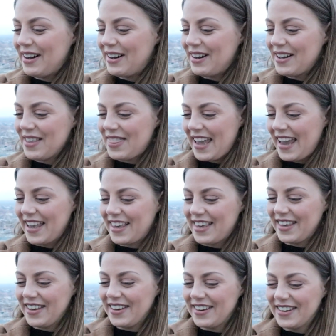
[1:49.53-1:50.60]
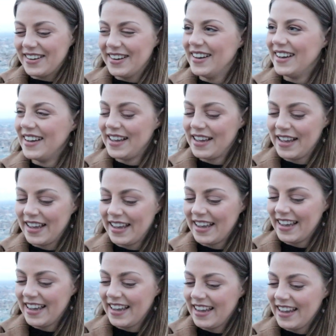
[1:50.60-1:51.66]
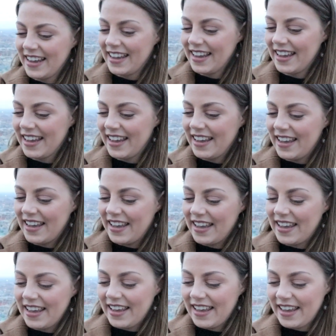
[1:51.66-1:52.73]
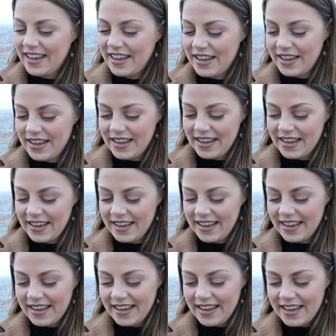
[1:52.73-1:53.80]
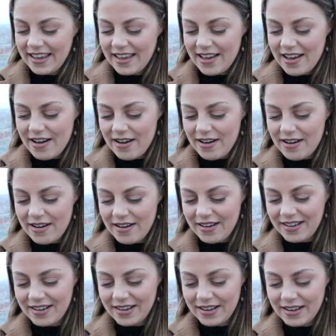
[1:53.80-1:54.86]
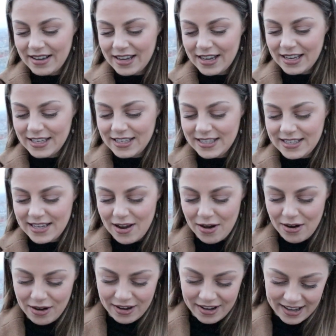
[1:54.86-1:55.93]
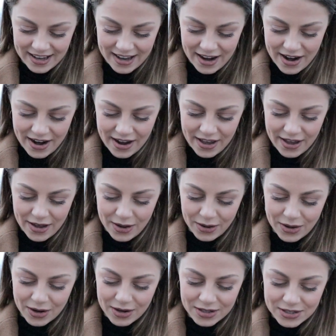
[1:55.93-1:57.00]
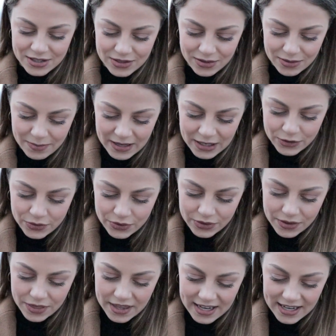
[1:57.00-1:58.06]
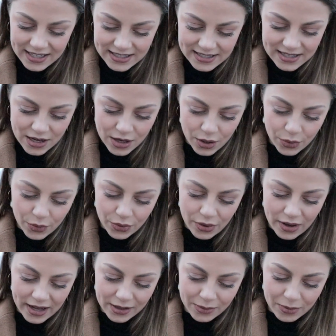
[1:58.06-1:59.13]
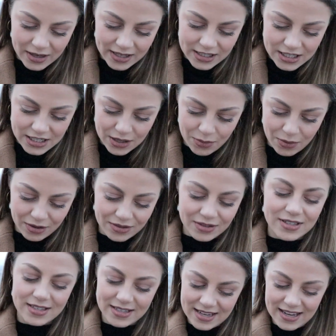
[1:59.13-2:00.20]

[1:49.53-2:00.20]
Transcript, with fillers: Oh, thank you. And inside there is a quotation regarding women as well. Uh, so, a girl should be true things, who and what she wants.